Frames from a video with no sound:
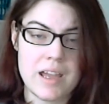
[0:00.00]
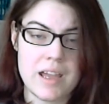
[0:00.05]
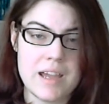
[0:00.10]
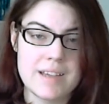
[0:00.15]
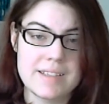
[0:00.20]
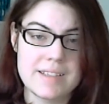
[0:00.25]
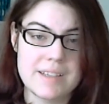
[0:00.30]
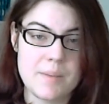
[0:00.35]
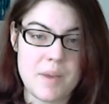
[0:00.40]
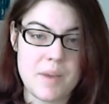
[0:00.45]

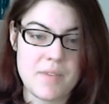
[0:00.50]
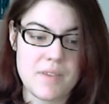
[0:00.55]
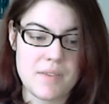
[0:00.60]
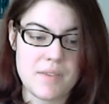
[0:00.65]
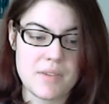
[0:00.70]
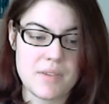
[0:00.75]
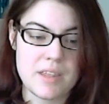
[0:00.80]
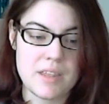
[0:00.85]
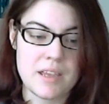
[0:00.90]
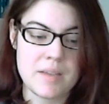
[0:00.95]
It's not my
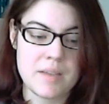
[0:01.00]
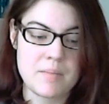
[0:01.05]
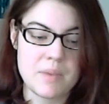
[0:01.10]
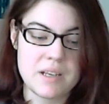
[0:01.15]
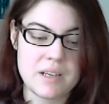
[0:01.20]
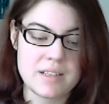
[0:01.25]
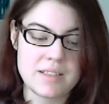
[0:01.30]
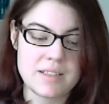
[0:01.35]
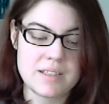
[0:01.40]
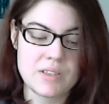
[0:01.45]
favorite thing, but
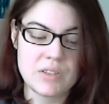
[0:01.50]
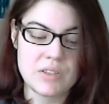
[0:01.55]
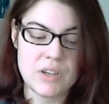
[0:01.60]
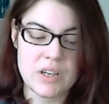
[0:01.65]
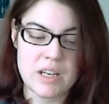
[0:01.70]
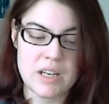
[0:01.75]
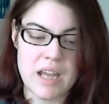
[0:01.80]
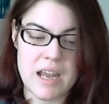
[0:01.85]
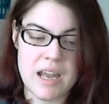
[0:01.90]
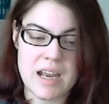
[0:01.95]
it's still
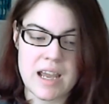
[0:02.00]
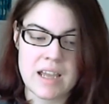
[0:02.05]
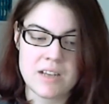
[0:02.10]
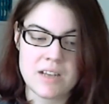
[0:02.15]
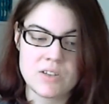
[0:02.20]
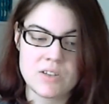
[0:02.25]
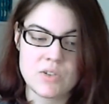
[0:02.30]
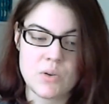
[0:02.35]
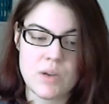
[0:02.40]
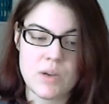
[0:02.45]
good, and I
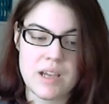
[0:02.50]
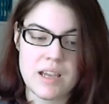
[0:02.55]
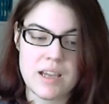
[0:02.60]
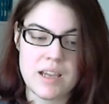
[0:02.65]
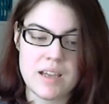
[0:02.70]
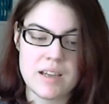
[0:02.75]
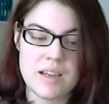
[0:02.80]
enjoy